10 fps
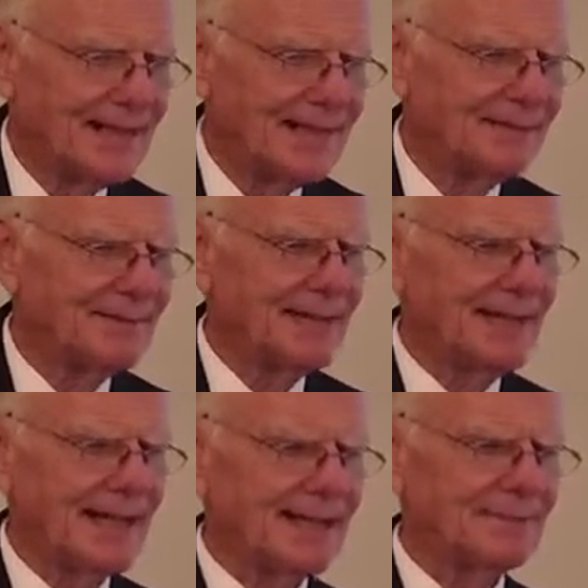even
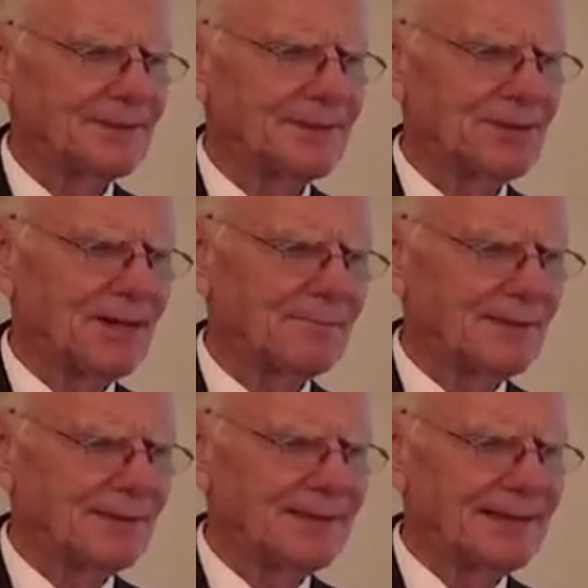the animals
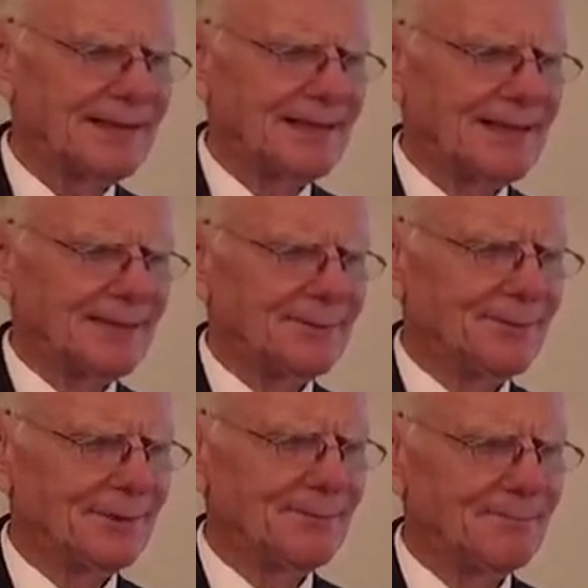trembled
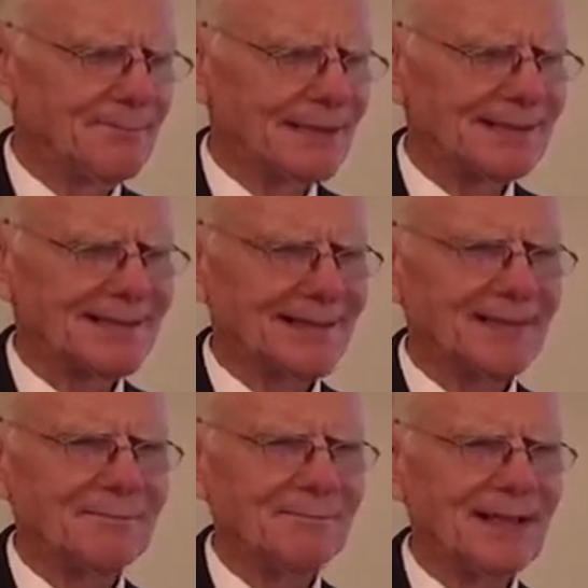with much
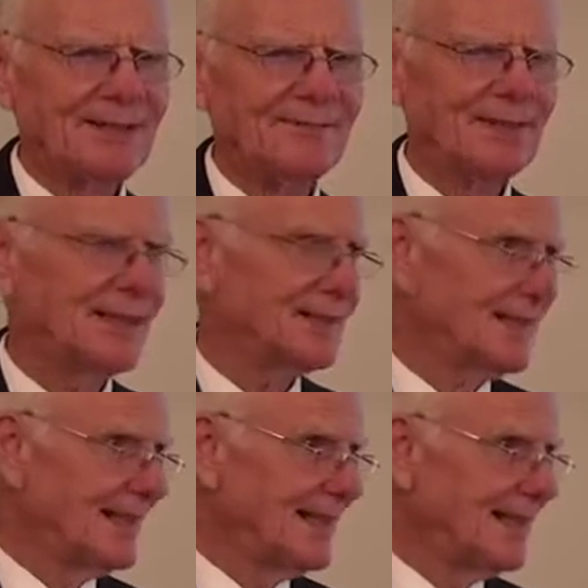manifest
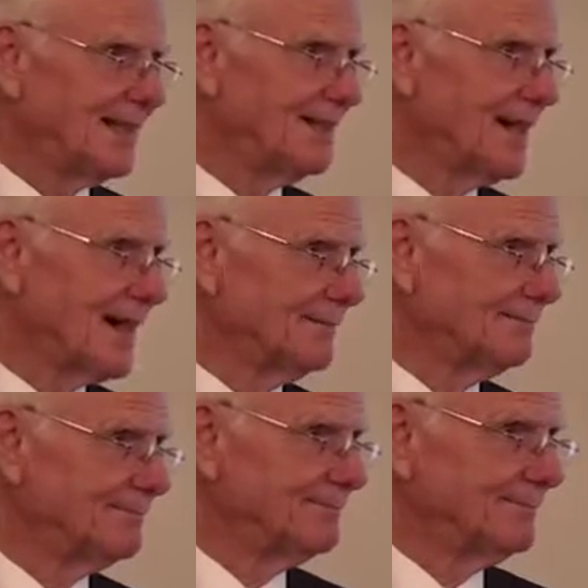alarm.
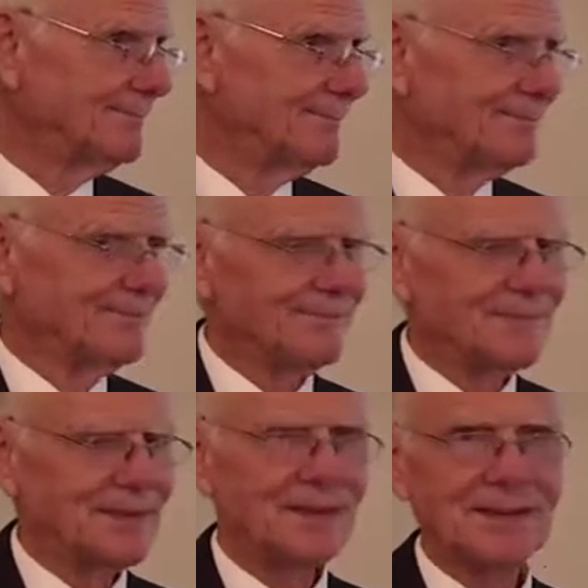
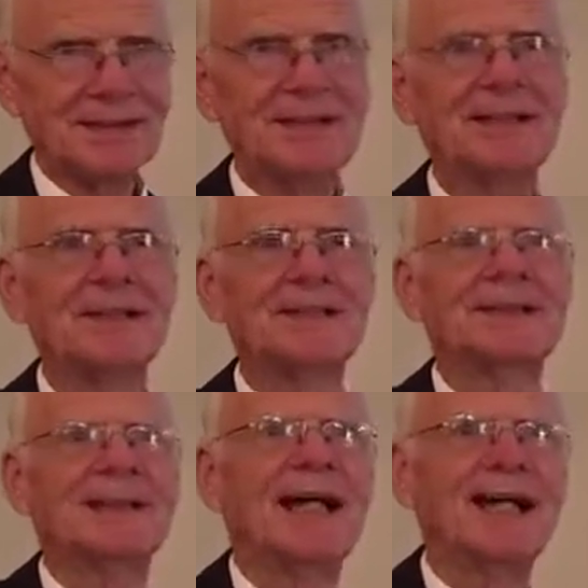So here's another
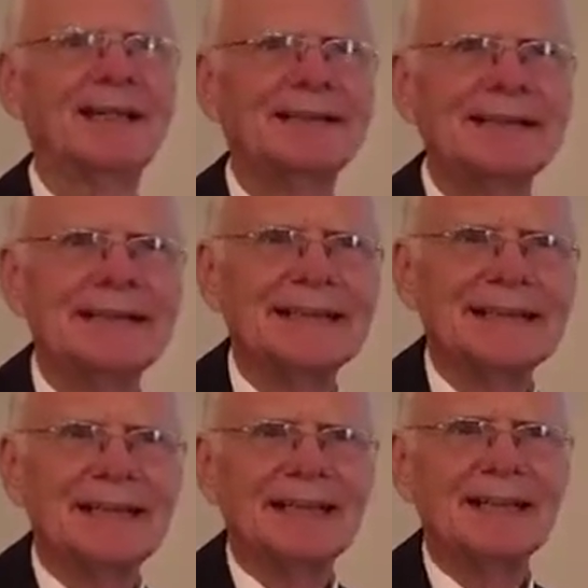sign
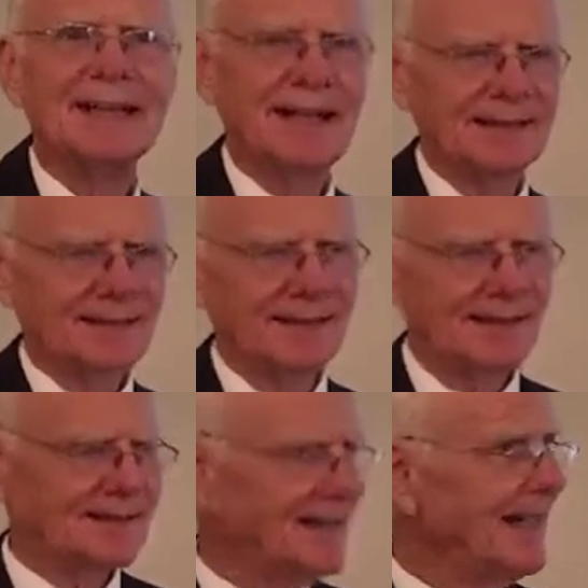that
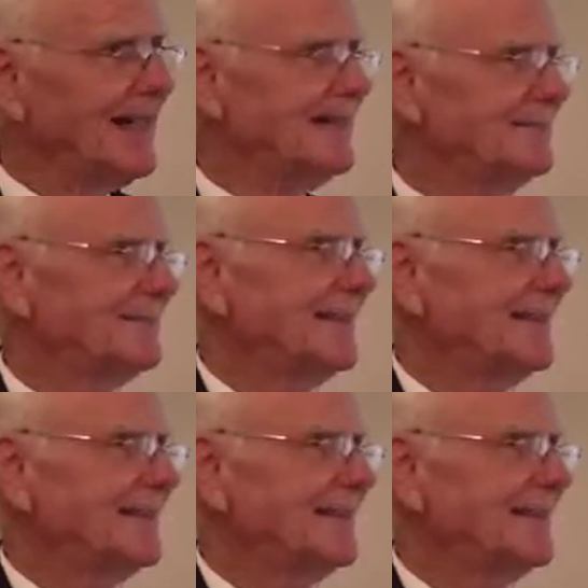God gave,